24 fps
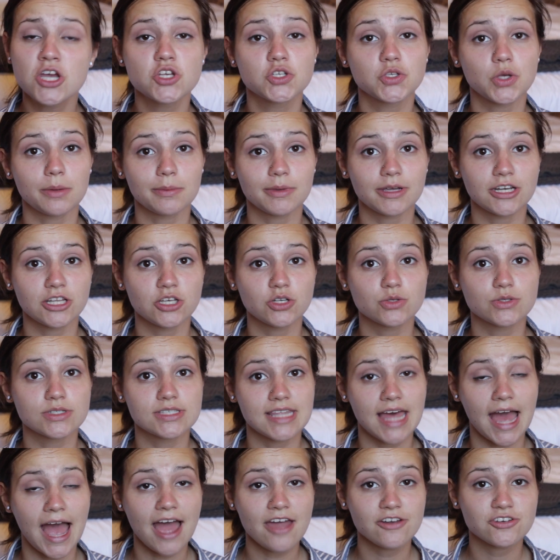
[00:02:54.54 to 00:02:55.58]
so I'm going to use
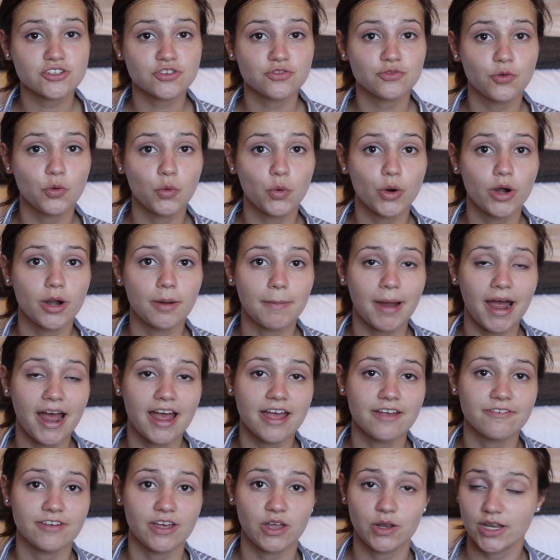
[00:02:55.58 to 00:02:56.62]
that for
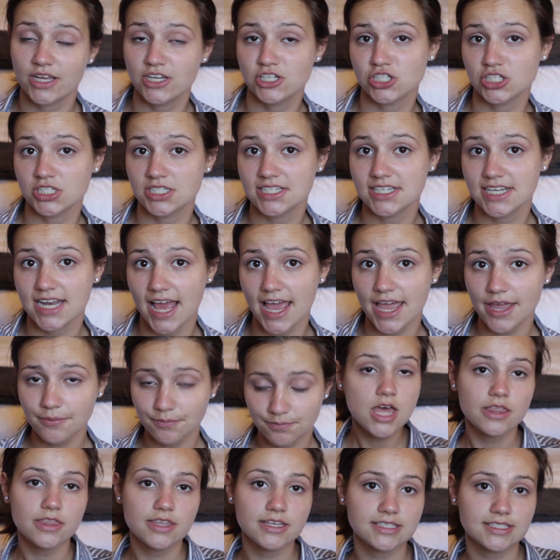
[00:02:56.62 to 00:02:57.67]
my foundation today.
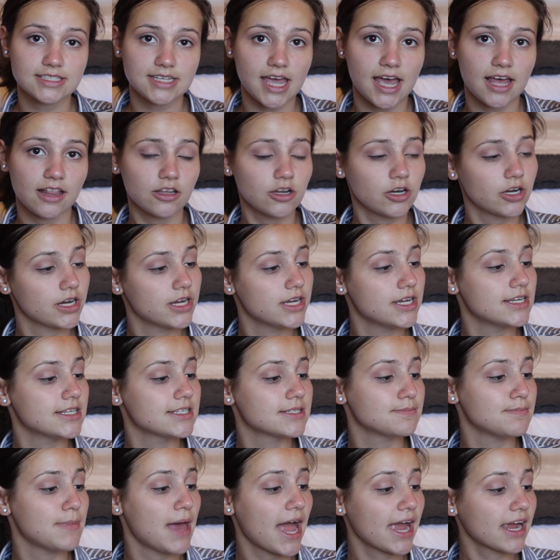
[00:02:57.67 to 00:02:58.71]
This color
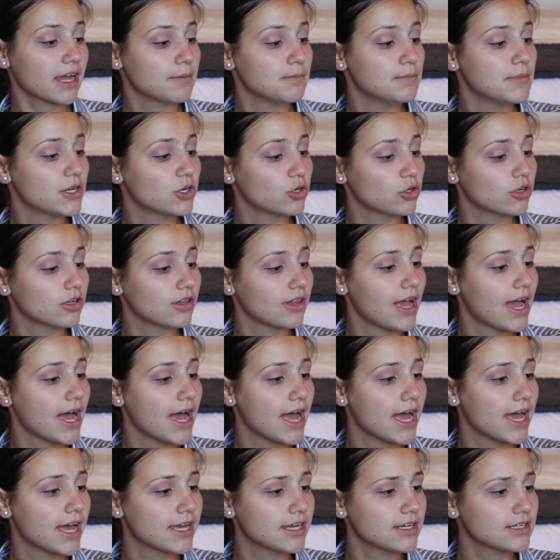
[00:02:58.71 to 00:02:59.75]
is MAC
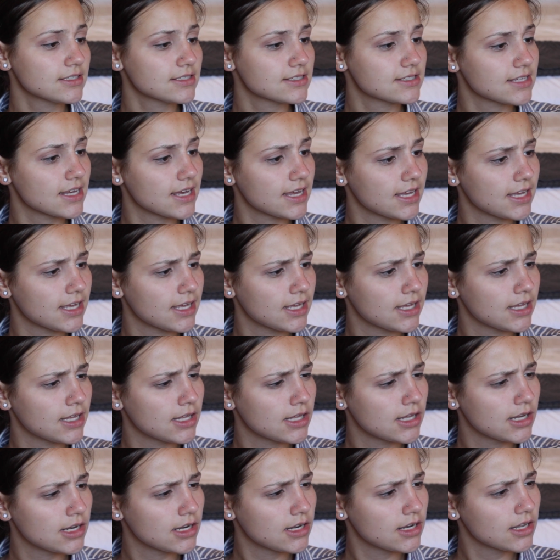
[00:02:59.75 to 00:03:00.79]
Mineralize
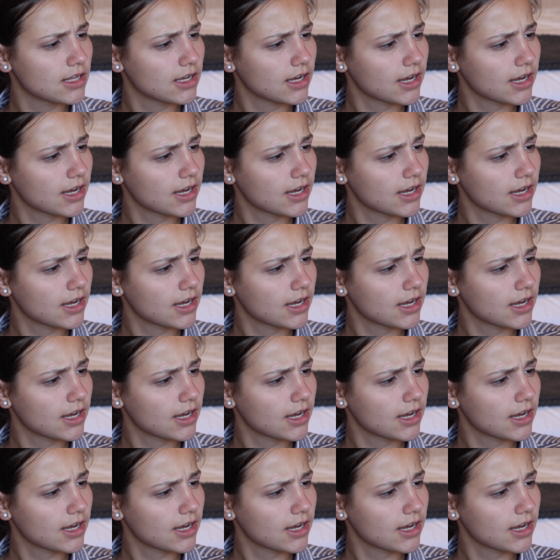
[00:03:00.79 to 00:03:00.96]
in the